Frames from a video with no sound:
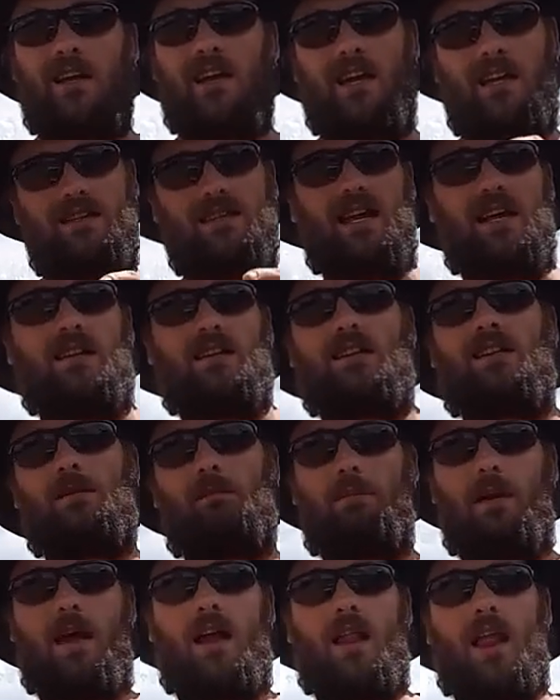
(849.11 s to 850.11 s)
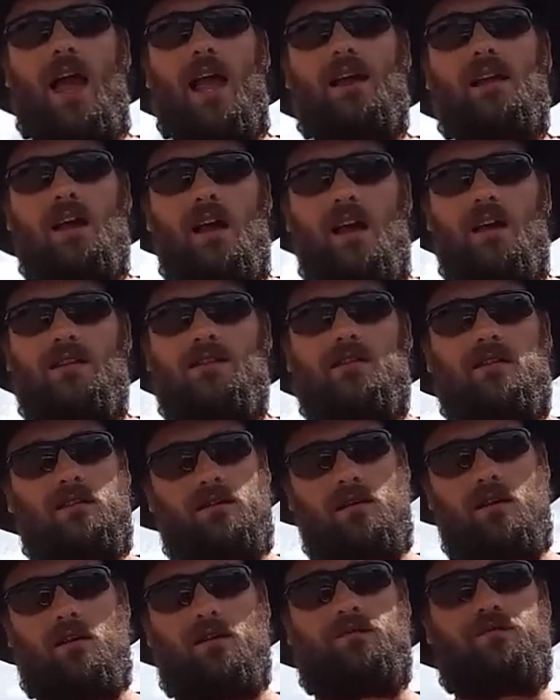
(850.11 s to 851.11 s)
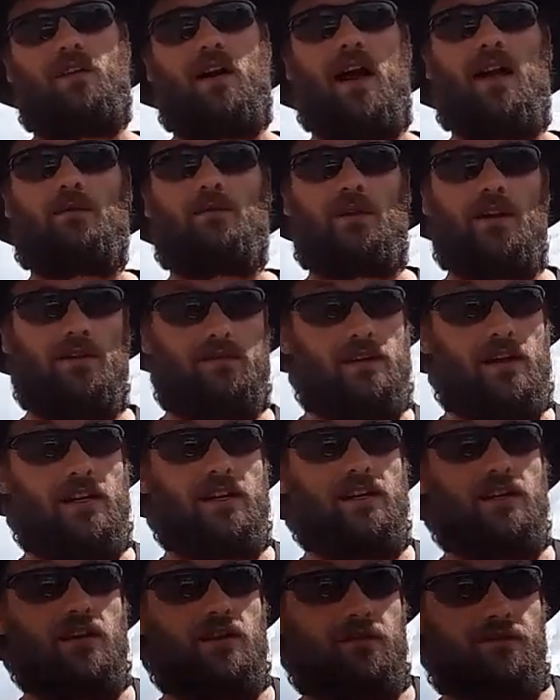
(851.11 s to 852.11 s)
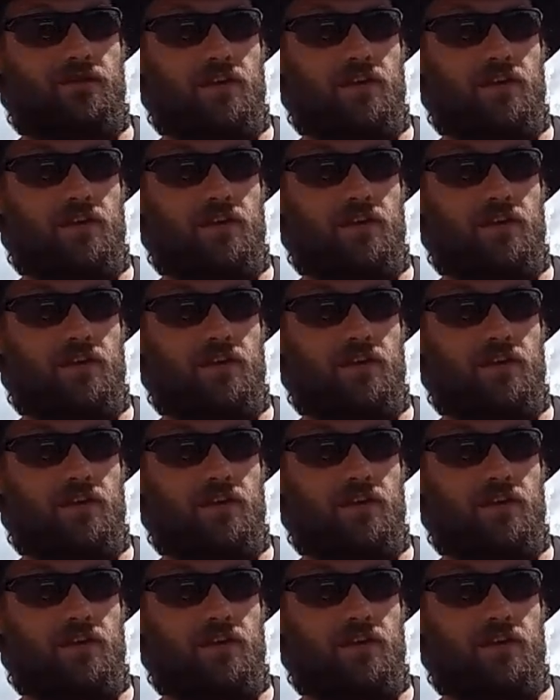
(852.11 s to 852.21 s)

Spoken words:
hit that little bell icon so you're notified whenever I get another